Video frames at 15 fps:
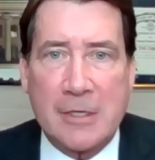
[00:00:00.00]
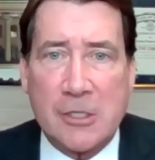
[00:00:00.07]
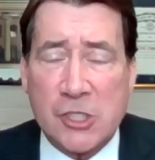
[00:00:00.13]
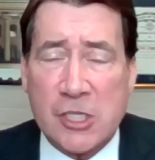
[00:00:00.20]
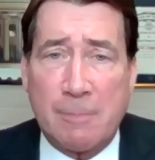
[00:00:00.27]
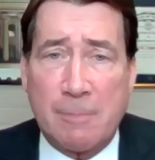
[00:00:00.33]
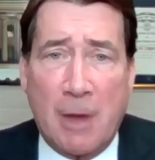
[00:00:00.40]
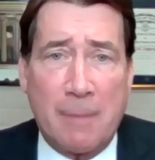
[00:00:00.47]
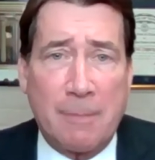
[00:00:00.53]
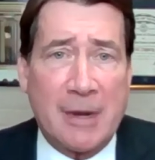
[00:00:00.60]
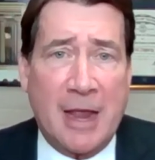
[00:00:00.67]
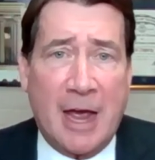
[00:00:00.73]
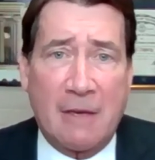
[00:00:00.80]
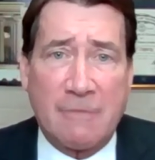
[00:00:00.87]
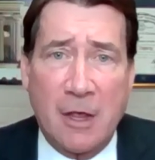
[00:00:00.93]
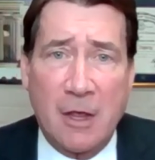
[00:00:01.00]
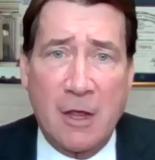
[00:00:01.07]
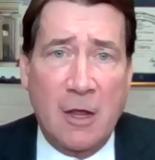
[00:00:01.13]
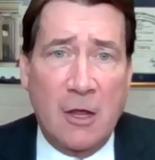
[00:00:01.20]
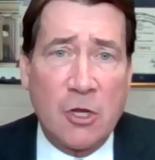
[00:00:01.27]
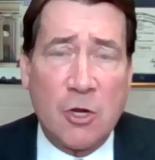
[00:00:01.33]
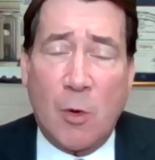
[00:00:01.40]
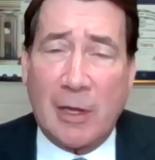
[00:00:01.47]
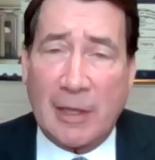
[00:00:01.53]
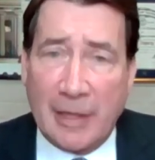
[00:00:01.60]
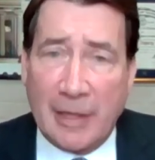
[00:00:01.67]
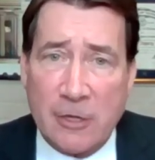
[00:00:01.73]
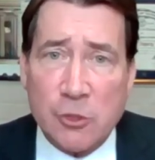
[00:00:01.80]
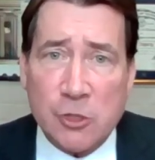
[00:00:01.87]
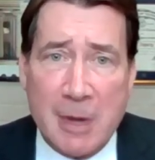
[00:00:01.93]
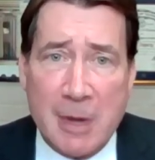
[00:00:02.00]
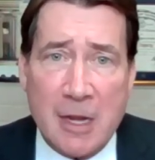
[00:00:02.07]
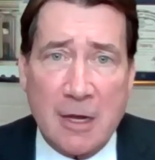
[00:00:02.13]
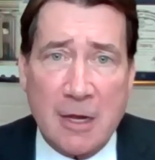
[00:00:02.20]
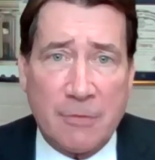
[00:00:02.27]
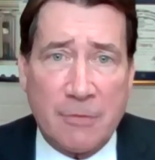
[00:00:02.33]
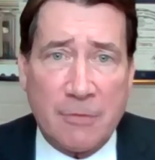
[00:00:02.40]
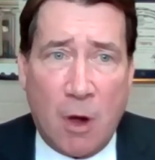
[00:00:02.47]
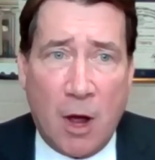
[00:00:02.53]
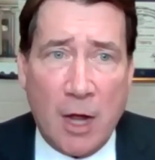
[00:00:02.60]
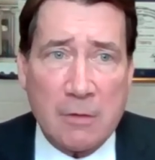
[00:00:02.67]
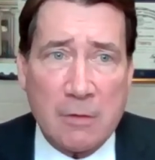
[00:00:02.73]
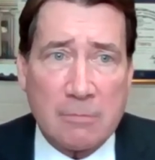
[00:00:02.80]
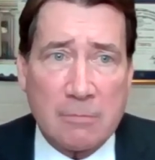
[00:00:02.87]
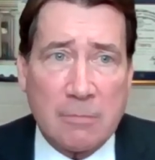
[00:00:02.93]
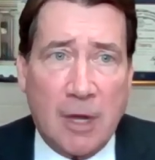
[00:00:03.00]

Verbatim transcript: to step up and have, you know, a leaders meeting of the Quad.